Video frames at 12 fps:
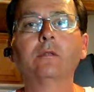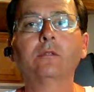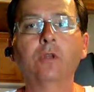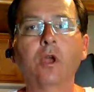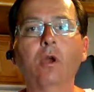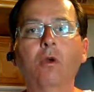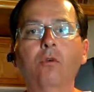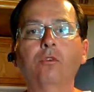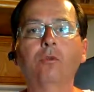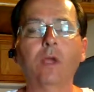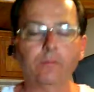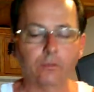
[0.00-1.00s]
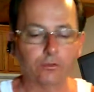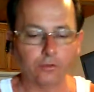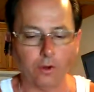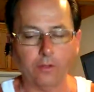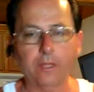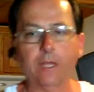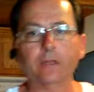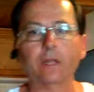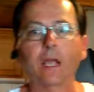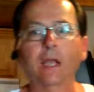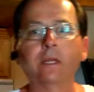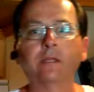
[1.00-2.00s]
No, you have to draw that
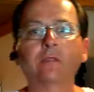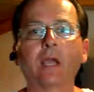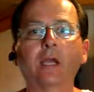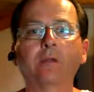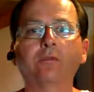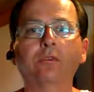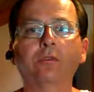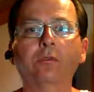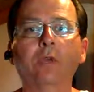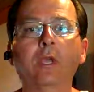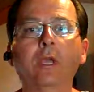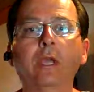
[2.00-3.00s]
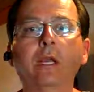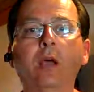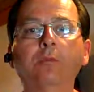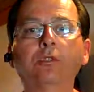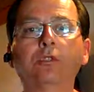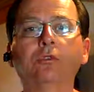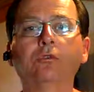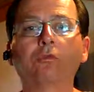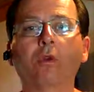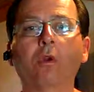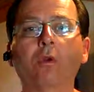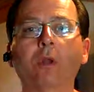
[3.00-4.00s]
line inside of you. It helps you to
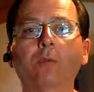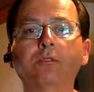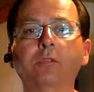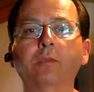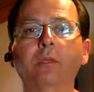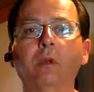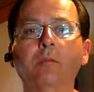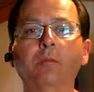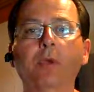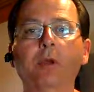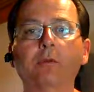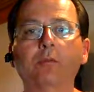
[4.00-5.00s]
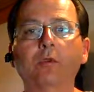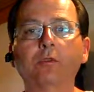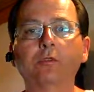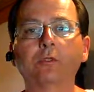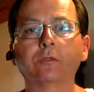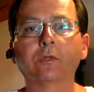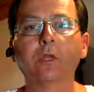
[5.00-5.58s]
grow. It helps you become a better person.